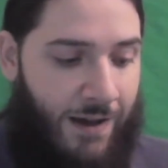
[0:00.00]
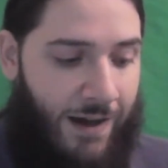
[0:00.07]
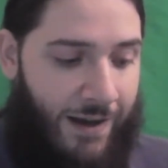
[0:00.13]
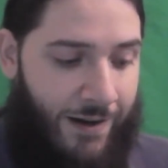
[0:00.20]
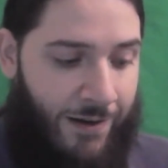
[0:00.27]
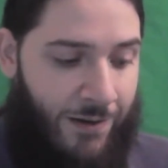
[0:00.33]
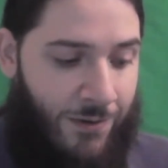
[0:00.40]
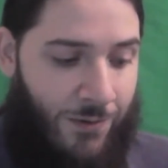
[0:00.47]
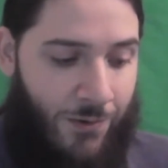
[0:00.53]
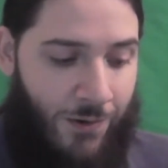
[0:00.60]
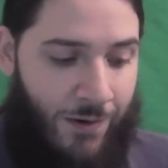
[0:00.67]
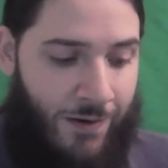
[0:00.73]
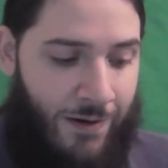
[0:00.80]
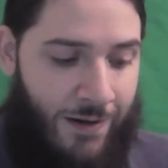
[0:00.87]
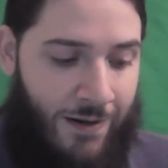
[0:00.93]
I don't know.
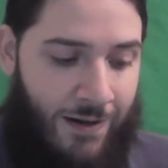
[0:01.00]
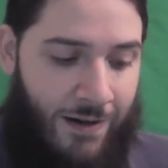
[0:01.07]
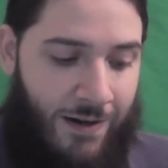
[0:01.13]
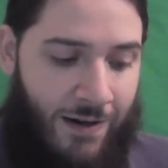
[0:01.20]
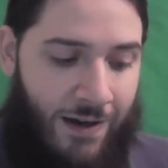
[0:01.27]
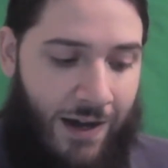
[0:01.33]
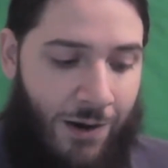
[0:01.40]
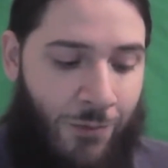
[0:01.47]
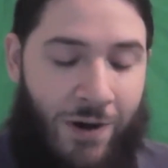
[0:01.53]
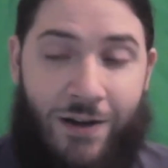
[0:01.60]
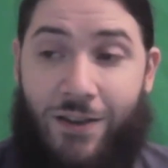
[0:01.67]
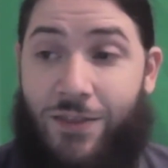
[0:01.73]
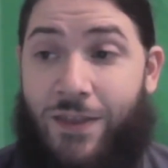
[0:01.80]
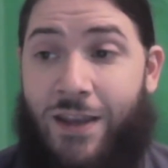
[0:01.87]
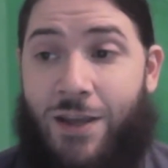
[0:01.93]
Or I wanted
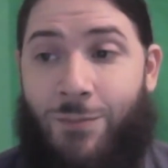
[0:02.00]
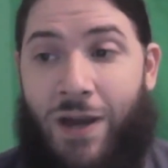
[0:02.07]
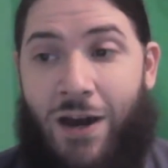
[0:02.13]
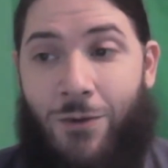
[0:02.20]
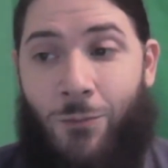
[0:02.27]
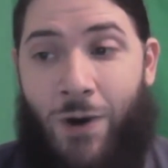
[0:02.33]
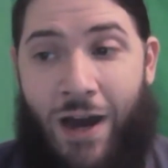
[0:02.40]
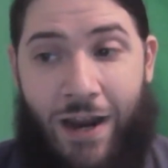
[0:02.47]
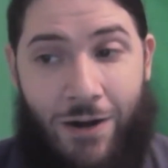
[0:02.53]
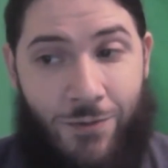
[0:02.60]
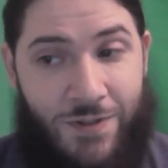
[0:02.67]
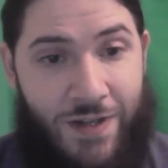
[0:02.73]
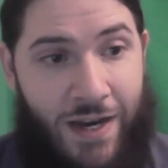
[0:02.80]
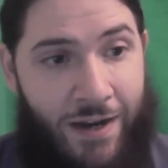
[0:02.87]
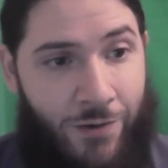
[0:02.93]
to think about why I
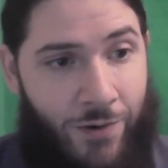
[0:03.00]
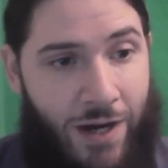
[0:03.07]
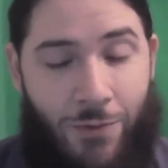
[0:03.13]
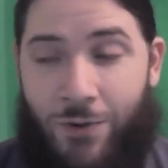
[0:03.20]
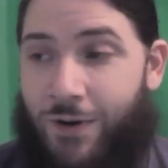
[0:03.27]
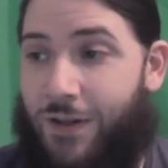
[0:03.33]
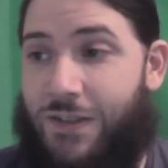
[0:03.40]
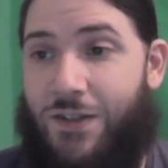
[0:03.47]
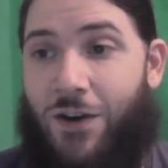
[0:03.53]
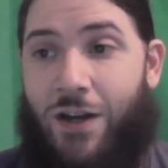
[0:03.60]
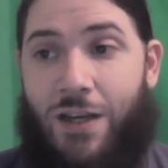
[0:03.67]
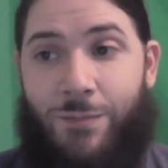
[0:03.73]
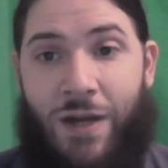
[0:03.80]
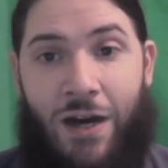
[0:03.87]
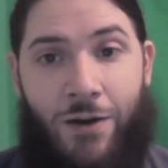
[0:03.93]
was angry. I wanted to
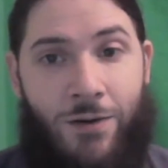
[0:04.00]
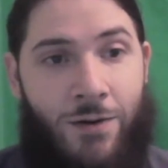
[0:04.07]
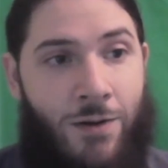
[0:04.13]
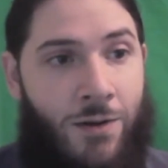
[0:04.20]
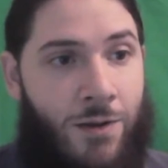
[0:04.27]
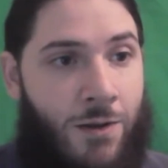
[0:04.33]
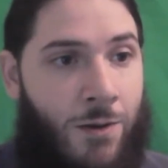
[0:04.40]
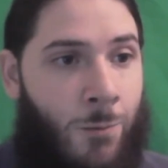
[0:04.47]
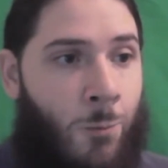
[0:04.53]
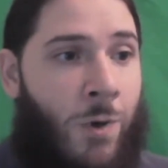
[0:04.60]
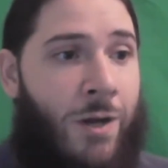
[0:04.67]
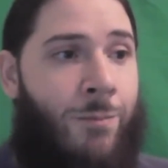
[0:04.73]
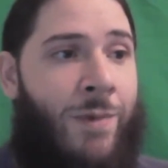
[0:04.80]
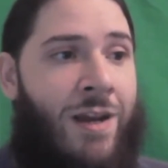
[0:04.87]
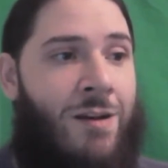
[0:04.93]
talk about
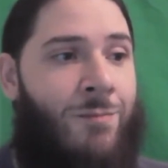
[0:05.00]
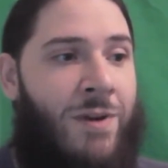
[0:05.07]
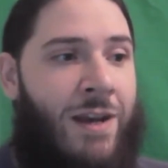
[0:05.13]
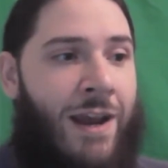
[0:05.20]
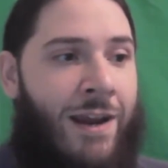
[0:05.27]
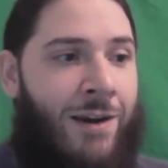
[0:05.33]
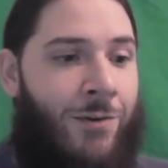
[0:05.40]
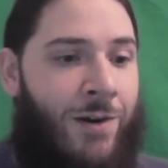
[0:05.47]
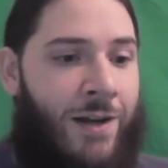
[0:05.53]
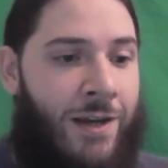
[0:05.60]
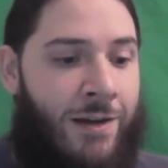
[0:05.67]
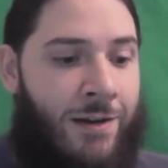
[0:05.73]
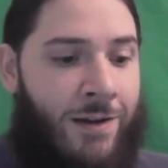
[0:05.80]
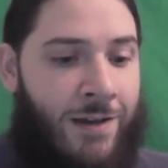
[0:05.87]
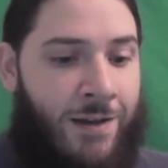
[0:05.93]
what made me angry
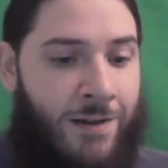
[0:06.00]
and